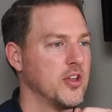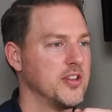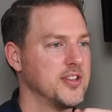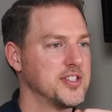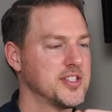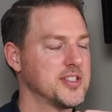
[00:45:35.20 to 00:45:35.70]

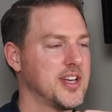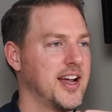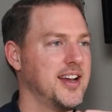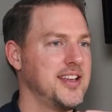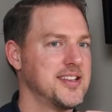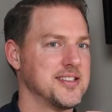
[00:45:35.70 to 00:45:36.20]

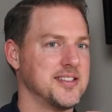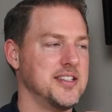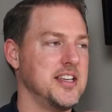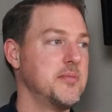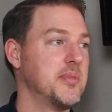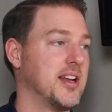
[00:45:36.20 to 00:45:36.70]
Society has
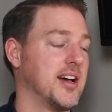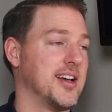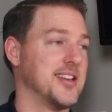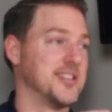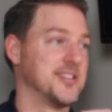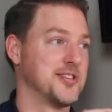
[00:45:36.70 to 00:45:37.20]

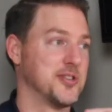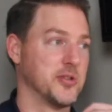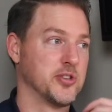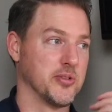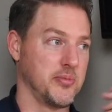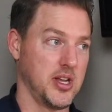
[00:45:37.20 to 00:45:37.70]
demonized
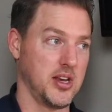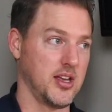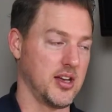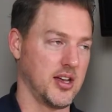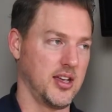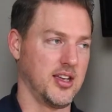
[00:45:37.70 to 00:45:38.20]
social
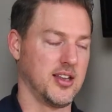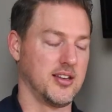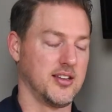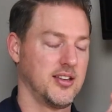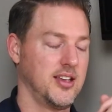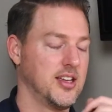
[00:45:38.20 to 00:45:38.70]
media
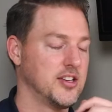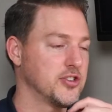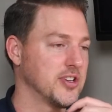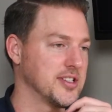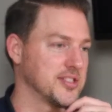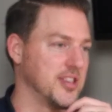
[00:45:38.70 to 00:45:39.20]
in
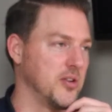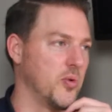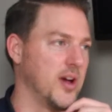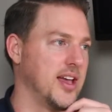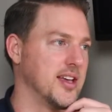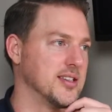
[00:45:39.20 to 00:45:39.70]
interesting
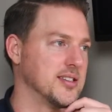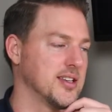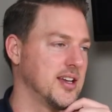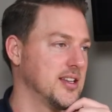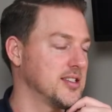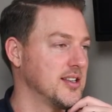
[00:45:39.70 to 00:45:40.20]
ways,
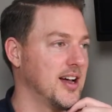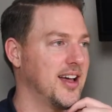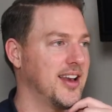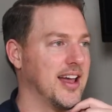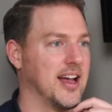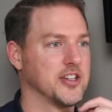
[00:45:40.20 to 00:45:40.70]
and it's
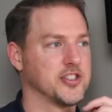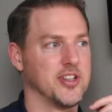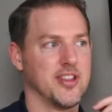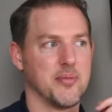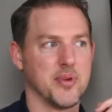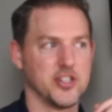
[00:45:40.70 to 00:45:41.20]
not actually
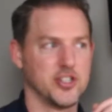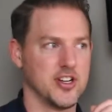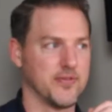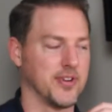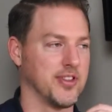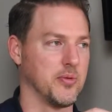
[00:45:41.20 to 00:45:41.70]
that much
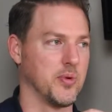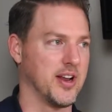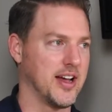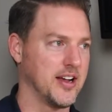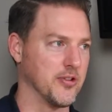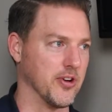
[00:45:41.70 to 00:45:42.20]
different than when
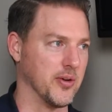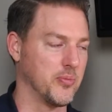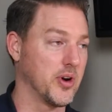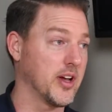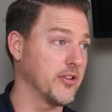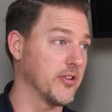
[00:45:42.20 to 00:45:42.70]
I grew up.
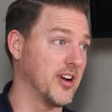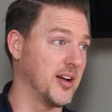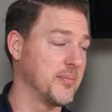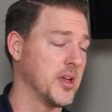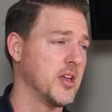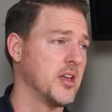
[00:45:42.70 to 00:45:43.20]
When I grew
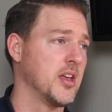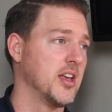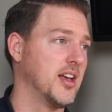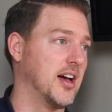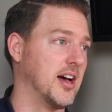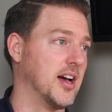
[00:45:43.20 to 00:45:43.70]
up,
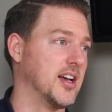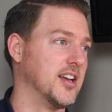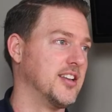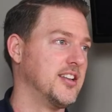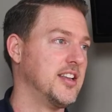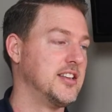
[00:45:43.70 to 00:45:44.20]

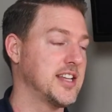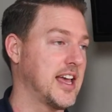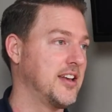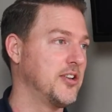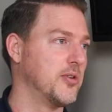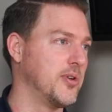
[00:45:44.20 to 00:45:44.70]

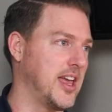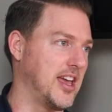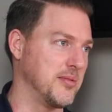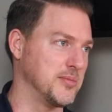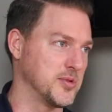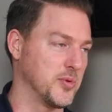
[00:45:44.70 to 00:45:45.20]
Nintendo
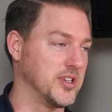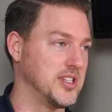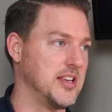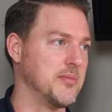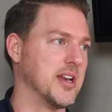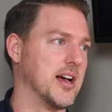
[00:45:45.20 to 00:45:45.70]
games were
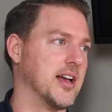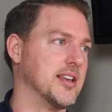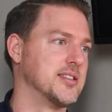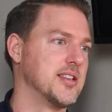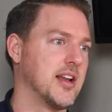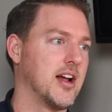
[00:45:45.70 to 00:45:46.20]

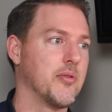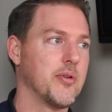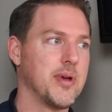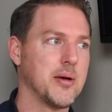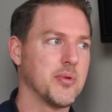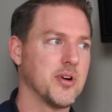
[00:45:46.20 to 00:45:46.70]
demonized, and I
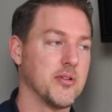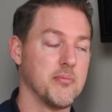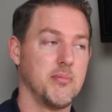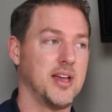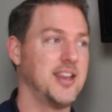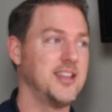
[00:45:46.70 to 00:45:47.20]
remember
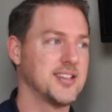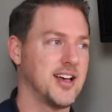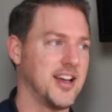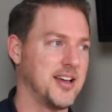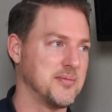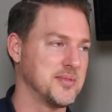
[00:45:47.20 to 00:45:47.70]
many
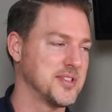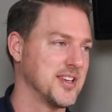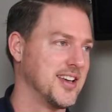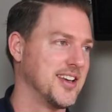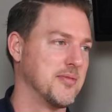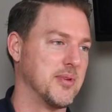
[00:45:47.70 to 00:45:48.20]
times
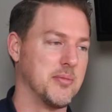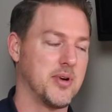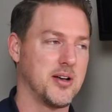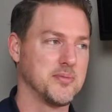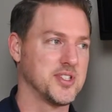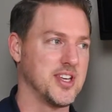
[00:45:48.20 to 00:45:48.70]
my
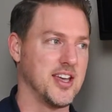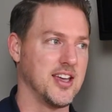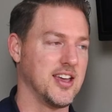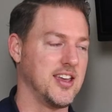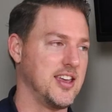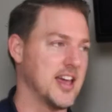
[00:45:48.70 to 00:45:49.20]
mom
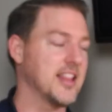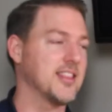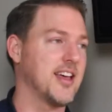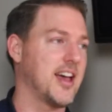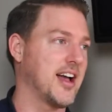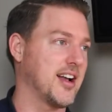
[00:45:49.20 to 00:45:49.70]
saying, get
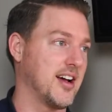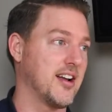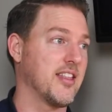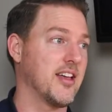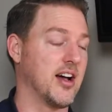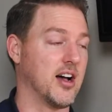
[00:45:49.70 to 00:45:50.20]
the heck out
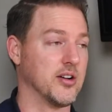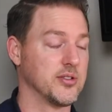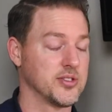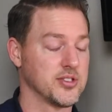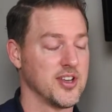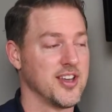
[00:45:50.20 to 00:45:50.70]
of the
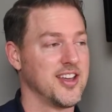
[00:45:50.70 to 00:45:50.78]
house,